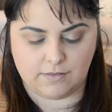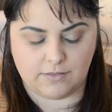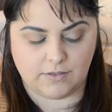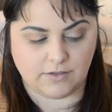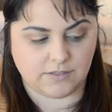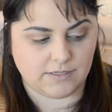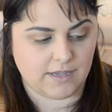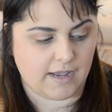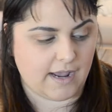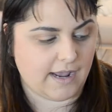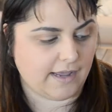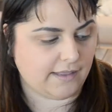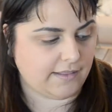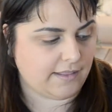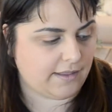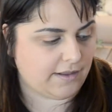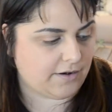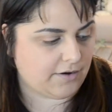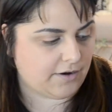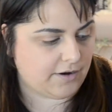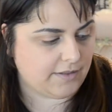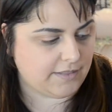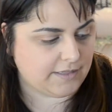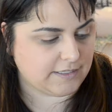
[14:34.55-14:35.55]
there's a
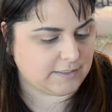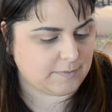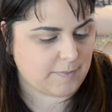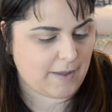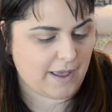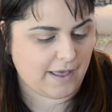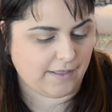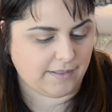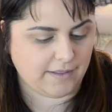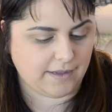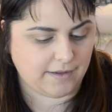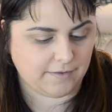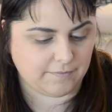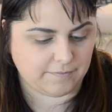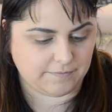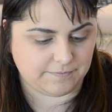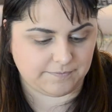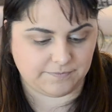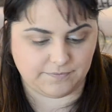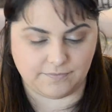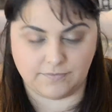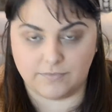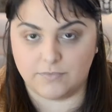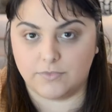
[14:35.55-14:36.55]
highlighter in this palette.